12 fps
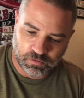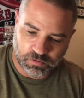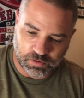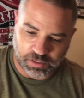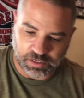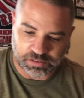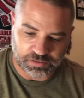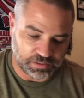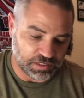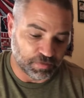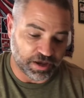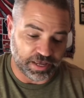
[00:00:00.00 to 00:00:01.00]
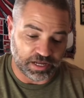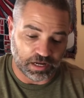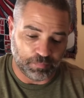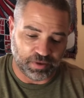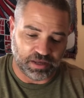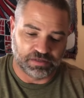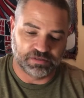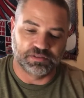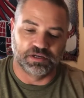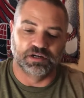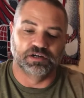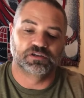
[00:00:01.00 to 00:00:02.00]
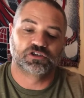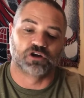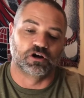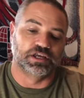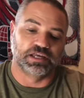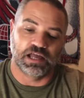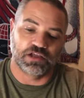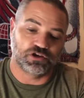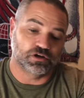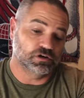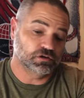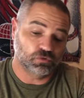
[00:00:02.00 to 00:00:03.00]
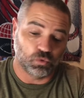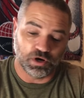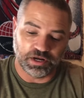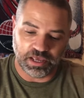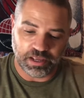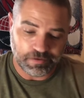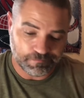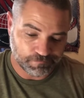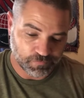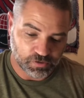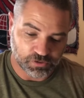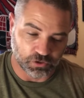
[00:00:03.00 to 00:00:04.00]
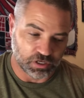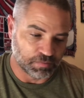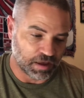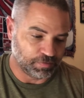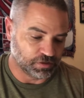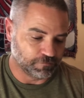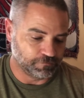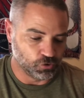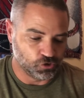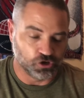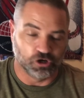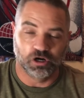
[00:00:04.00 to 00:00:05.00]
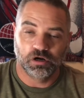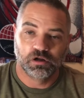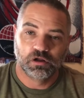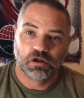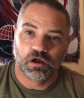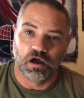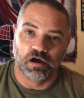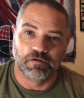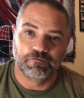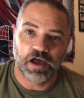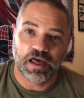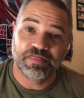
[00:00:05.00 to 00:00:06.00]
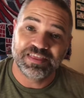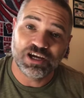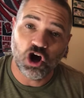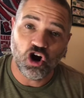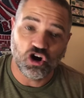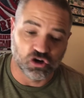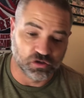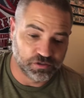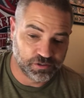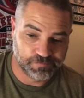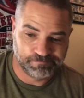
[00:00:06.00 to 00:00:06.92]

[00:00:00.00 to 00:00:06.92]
Uh, he might end up as their starting catcher one day. So he might be the future of the Cardinals.